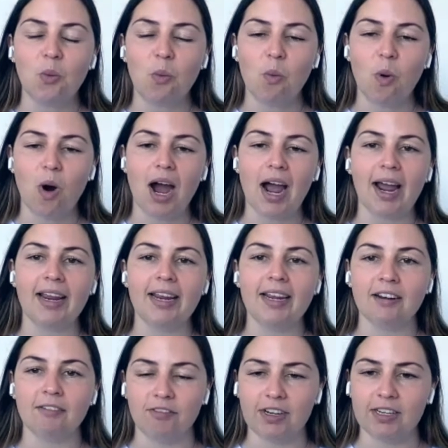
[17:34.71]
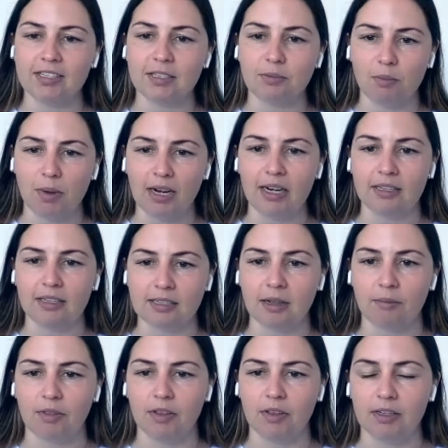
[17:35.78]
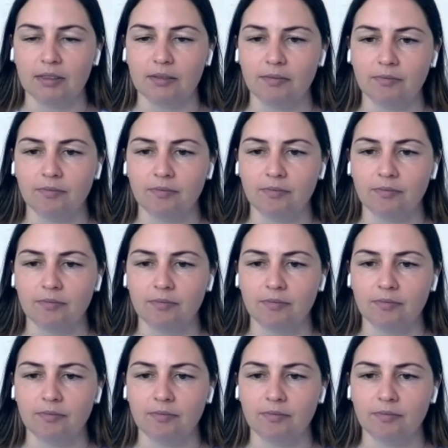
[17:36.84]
why invest money in something?